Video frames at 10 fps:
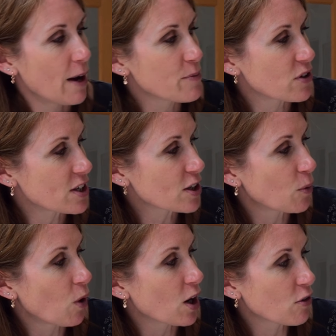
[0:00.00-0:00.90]
So this can
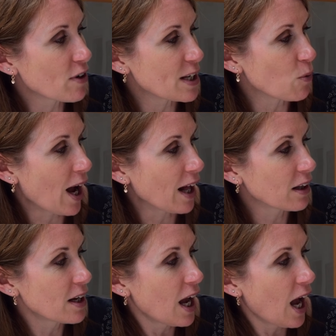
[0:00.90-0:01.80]
work really well.
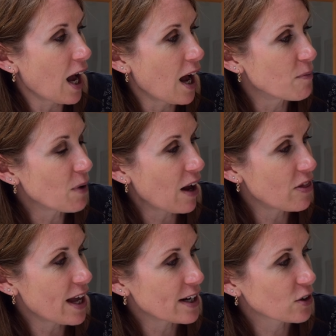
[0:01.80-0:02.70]
And
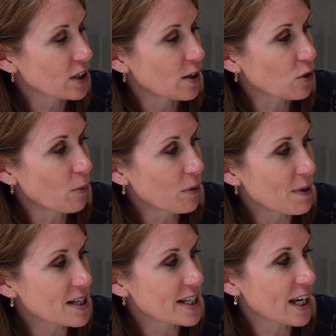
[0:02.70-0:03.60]
then, you know,
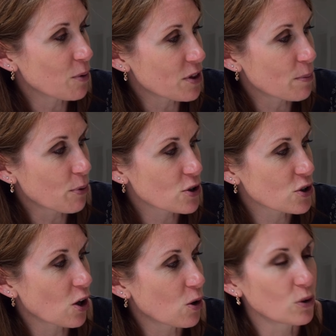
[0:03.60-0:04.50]
complementing it with the brushed
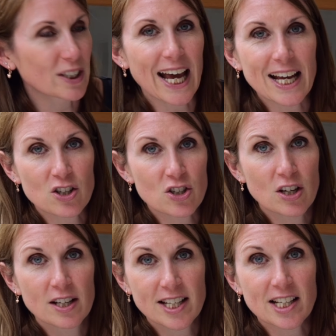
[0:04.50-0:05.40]
gold
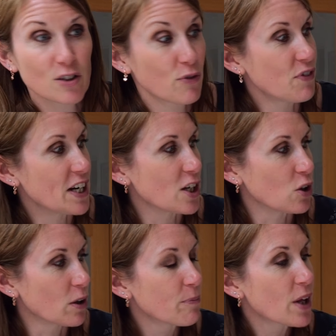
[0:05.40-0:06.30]
etched disc
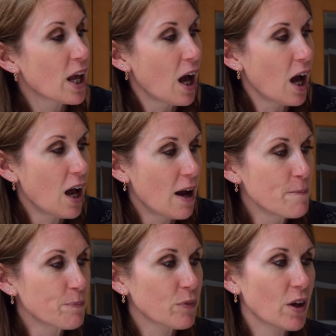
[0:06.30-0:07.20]
finial.
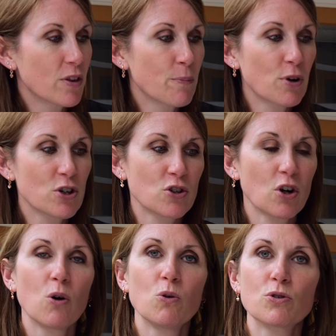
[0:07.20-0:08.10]
The brushed
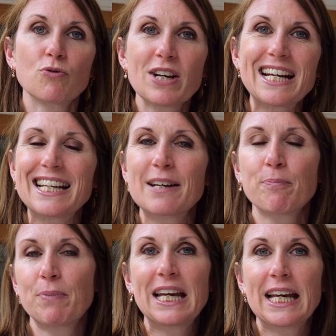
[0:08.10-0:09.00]
gold really
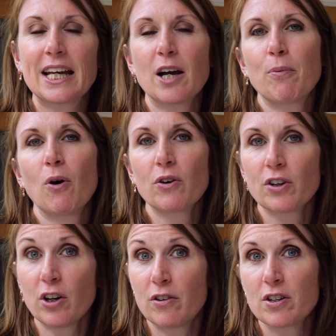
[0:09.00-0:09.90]
picking up on
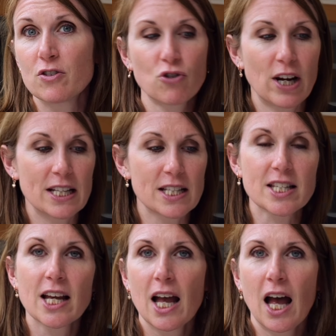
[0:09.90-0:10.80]
current trends,
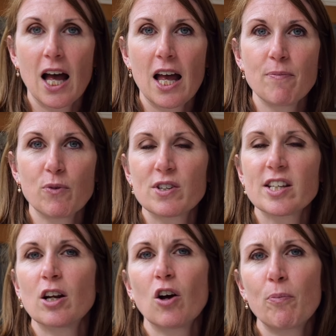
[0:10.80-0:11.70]
and we've seen
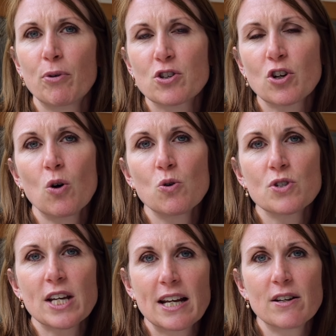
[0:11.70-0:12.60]
a lot of brushed gold
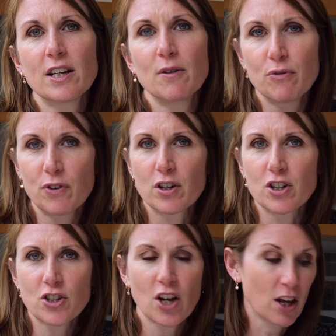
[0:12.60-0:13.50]
in, you know,
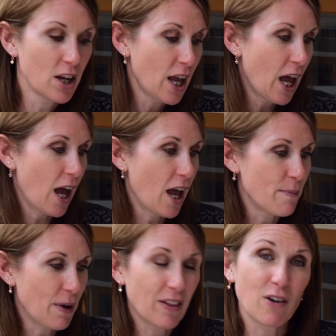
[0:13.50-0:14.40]
furniture,
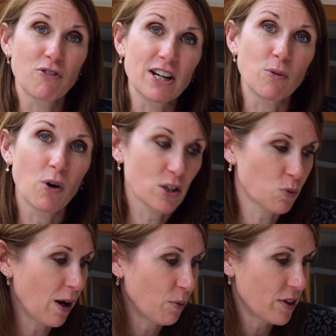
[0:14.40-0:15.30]
and that really works
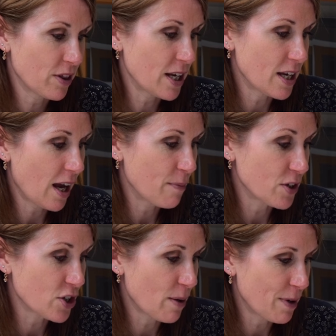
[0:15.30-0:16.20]
well with the
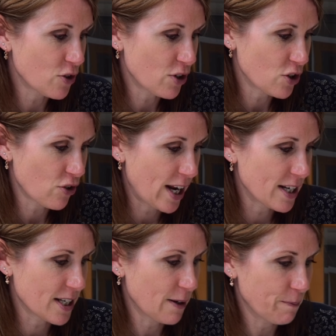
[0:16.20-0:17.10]
geometric trend.